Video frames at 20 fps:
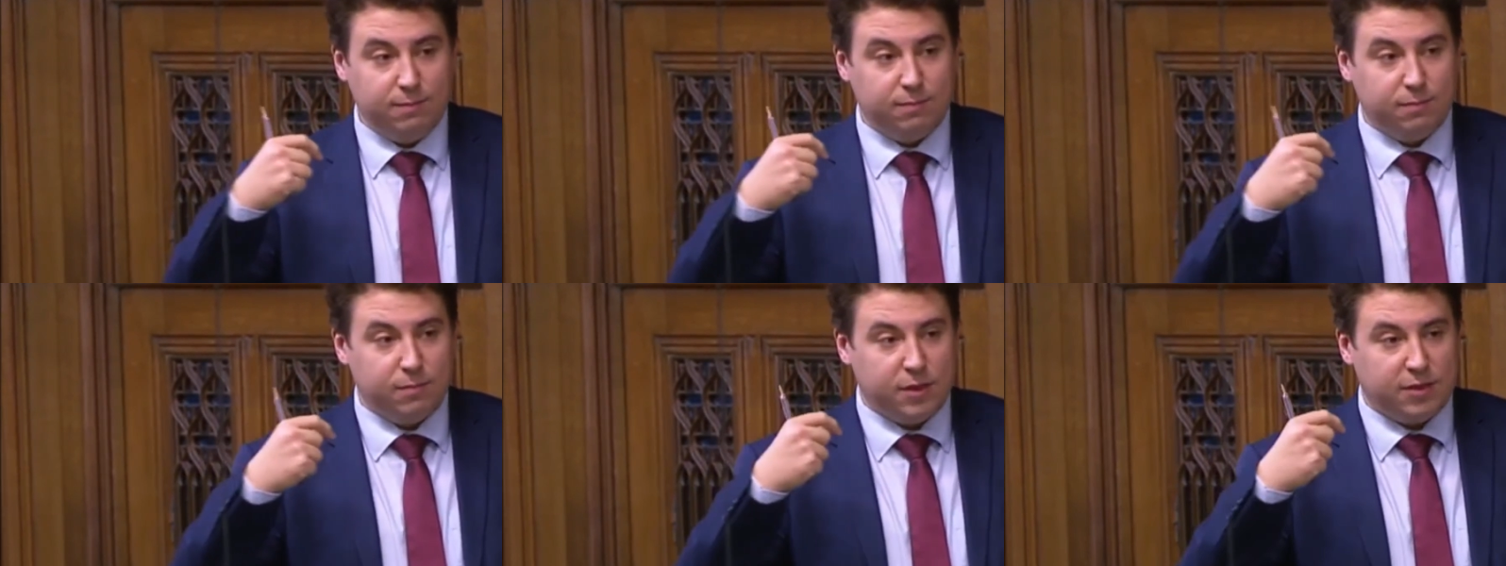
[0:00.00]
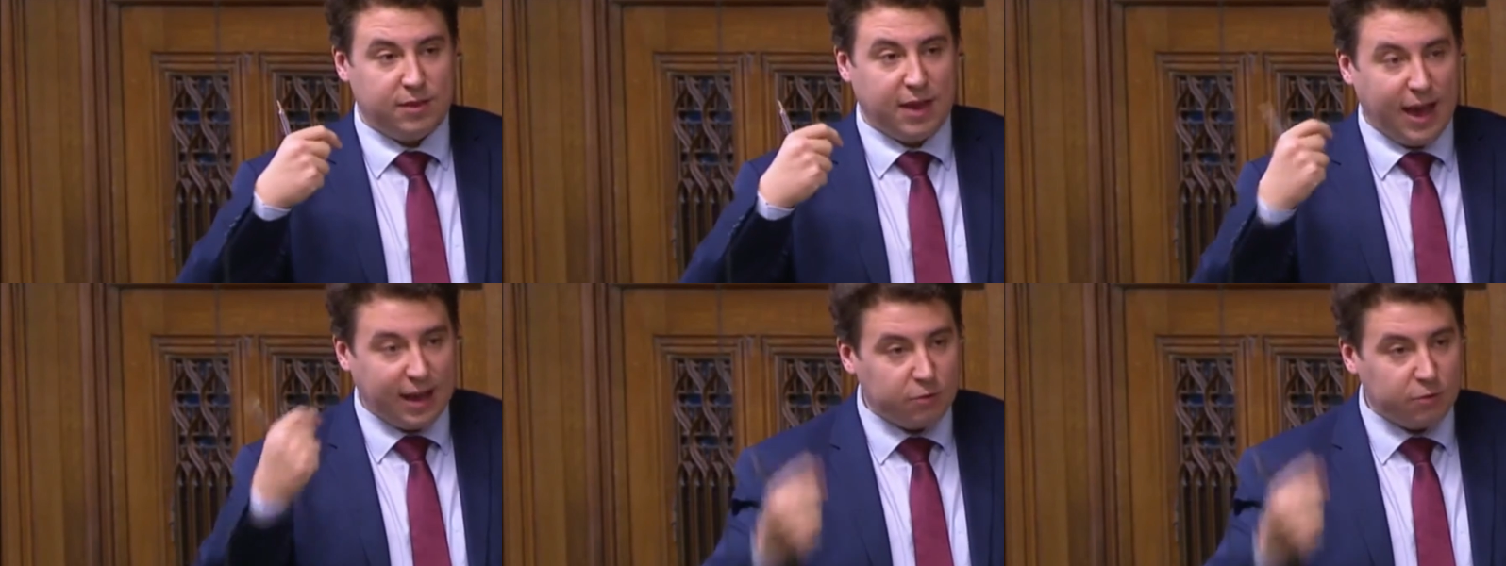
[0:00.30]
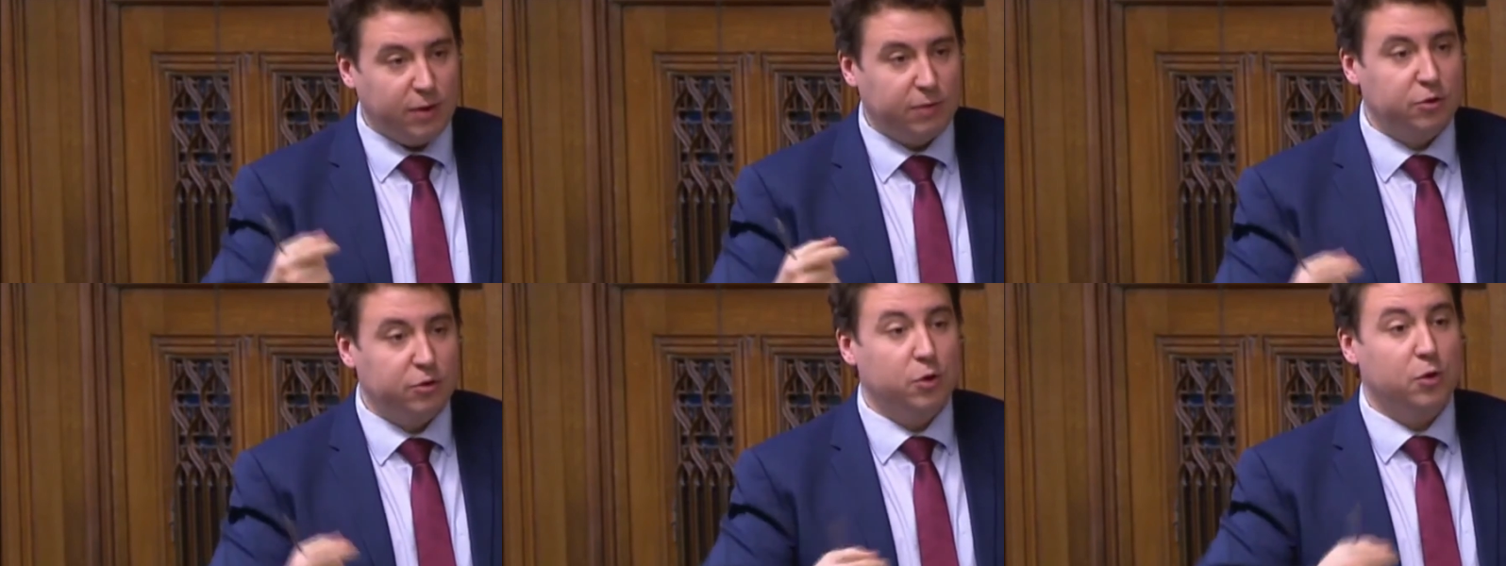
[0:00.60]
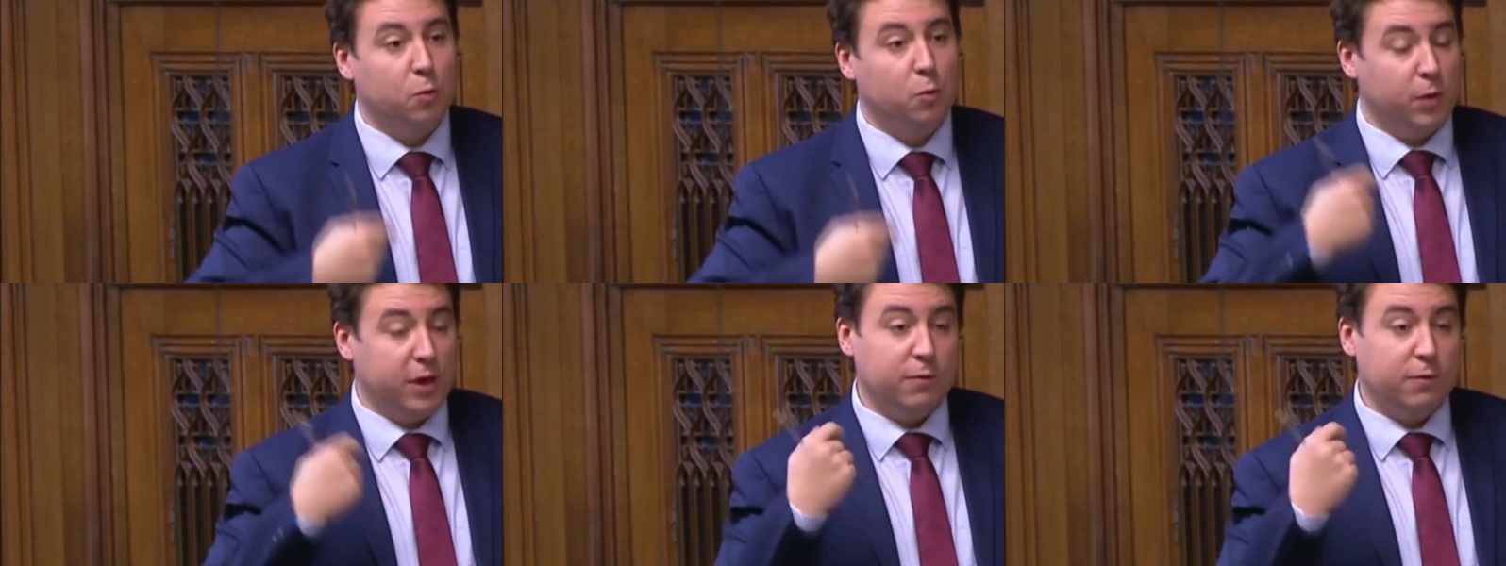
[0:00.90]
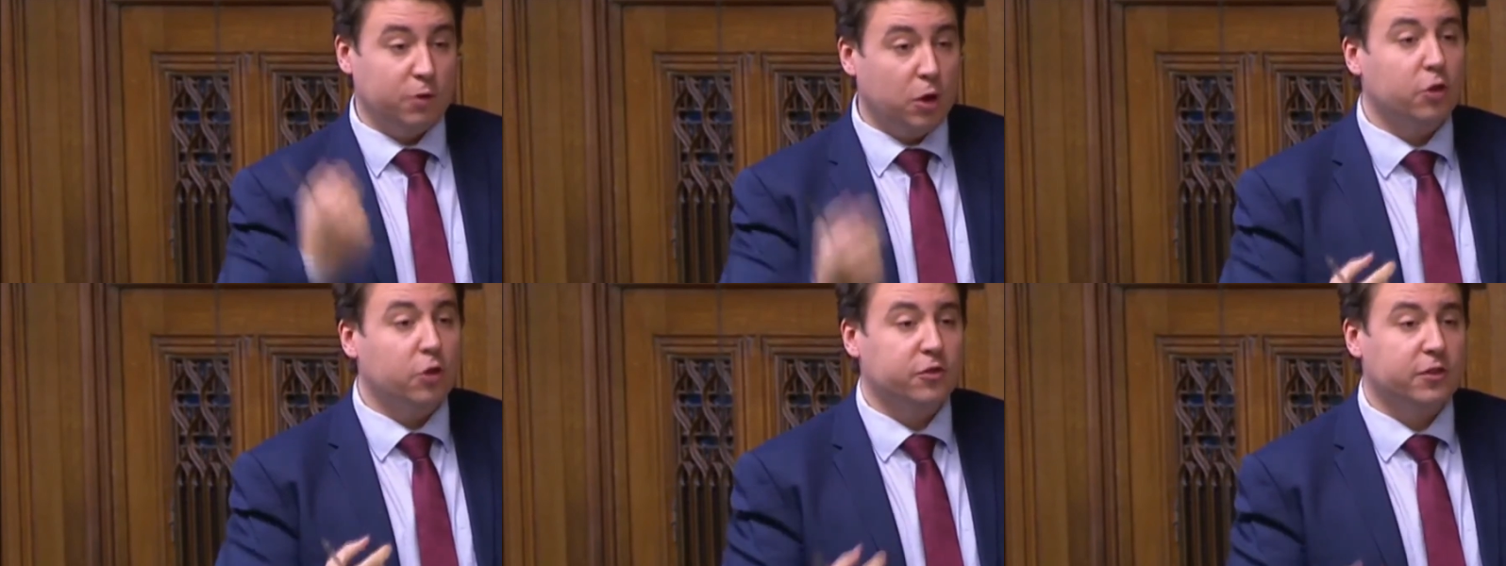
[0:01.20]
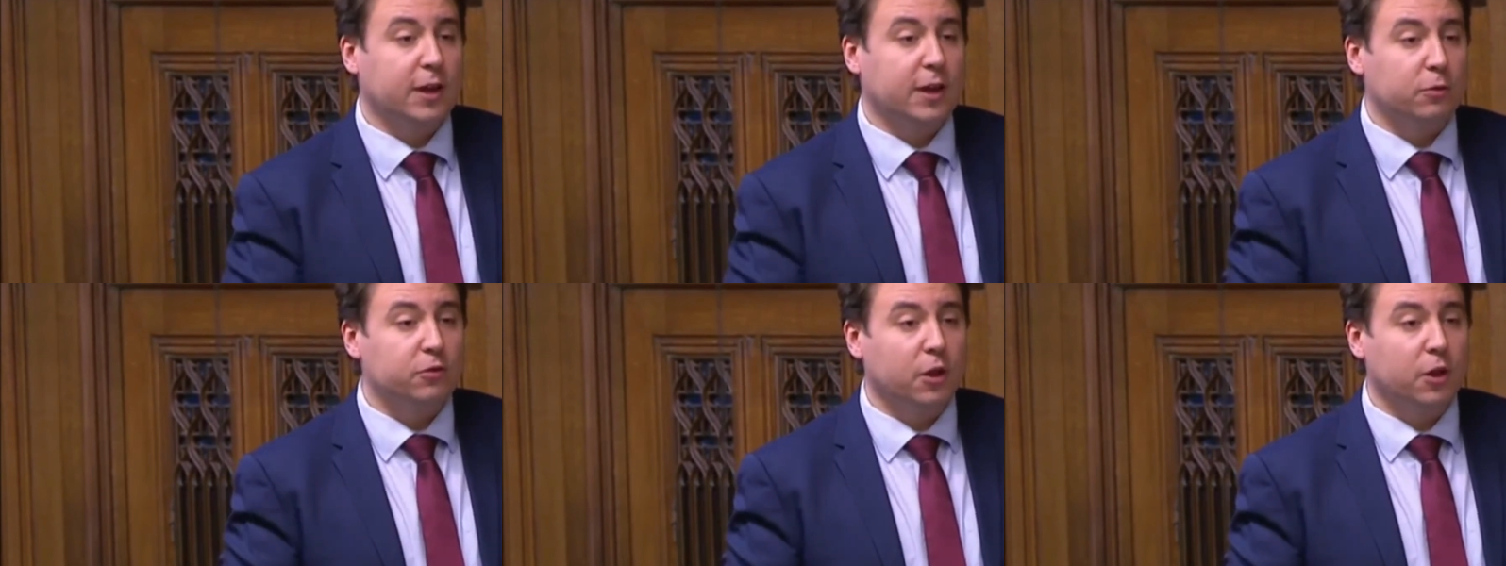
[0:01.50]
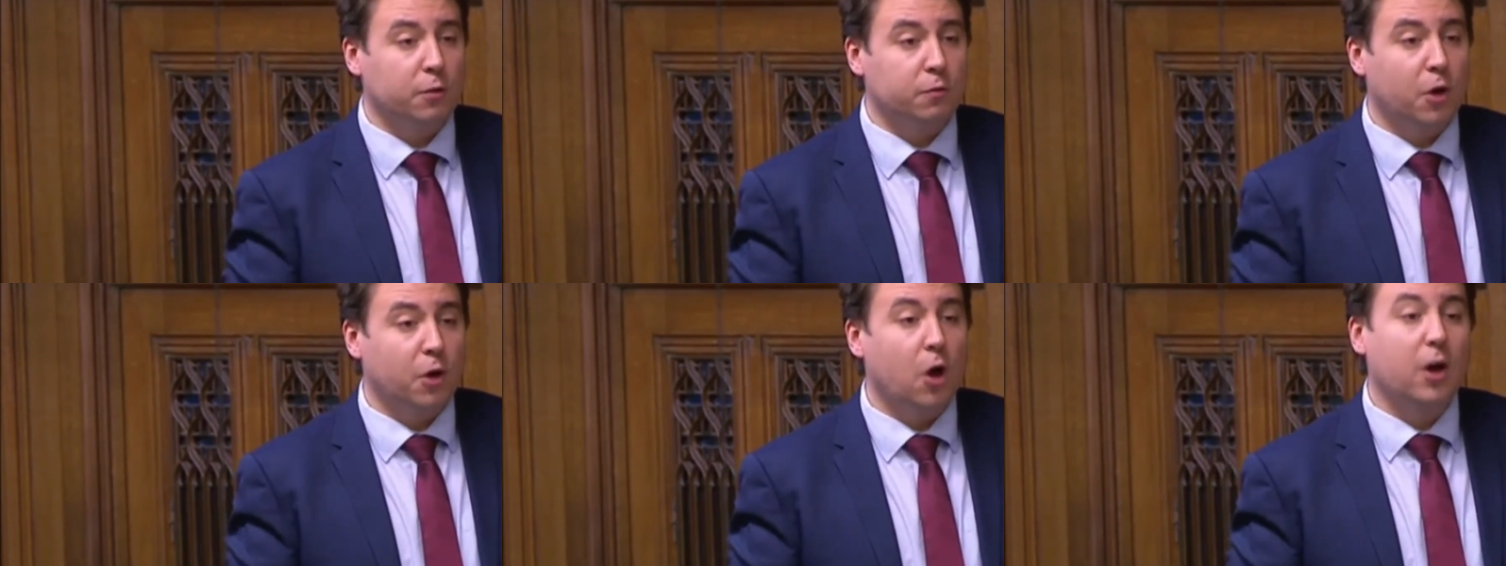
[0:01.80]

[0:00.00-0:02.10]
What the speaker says: tax revenue that we have lost out so far